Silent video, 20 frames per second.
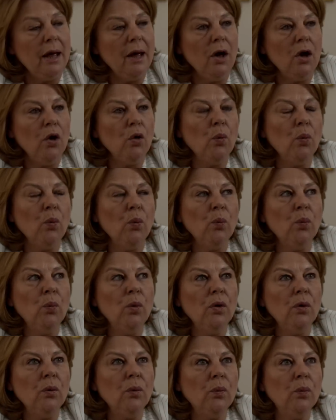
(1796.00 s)
uh,
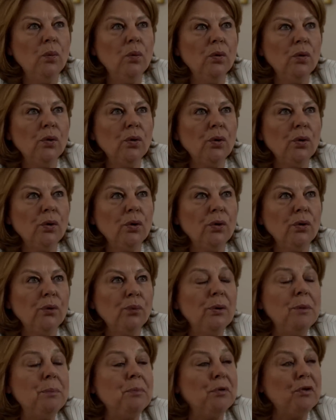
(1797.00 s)
were
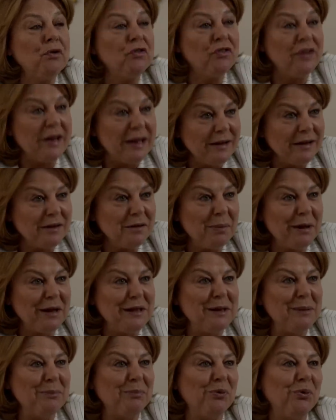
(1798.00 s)
represented by
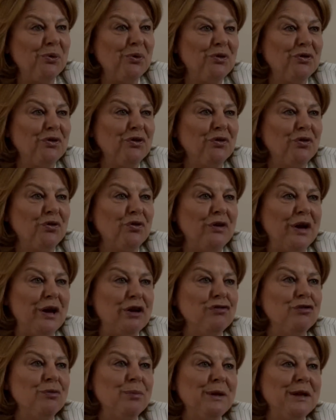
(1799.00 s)
the employers
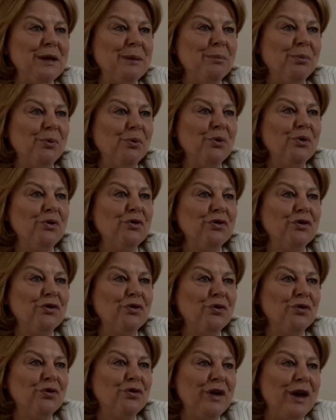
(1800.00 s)
association but the employers
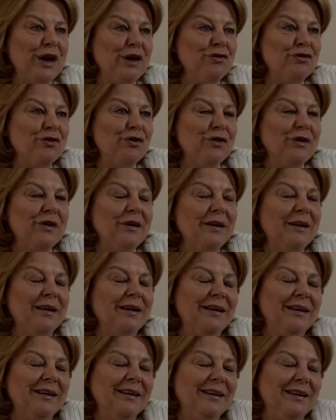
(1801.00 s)
association
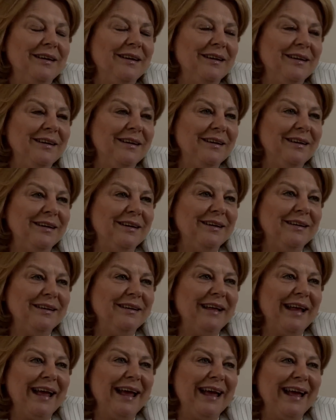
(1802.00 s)
uh,
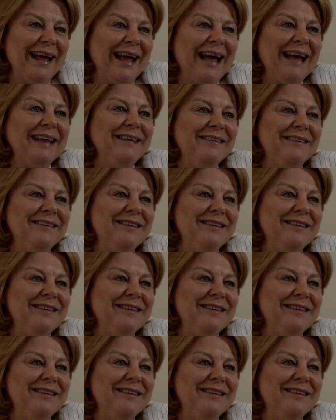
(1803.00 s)
had